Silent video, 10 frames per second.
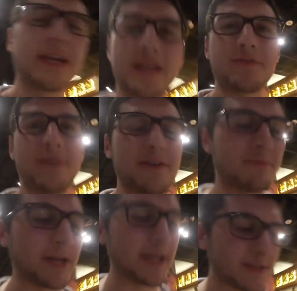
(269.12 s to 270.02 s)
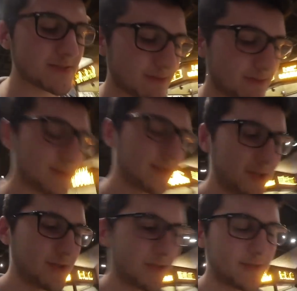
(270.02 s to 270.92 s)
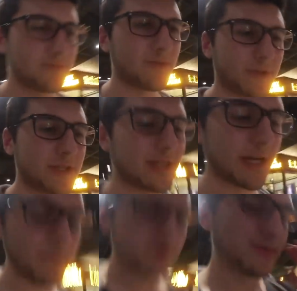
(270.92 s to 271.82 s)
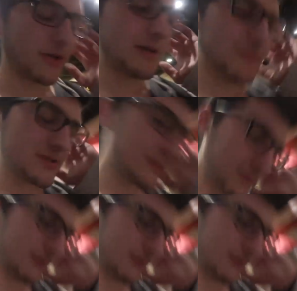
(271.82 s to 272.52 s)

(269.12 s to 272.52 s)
I had like five blinds. Folded a couple of times,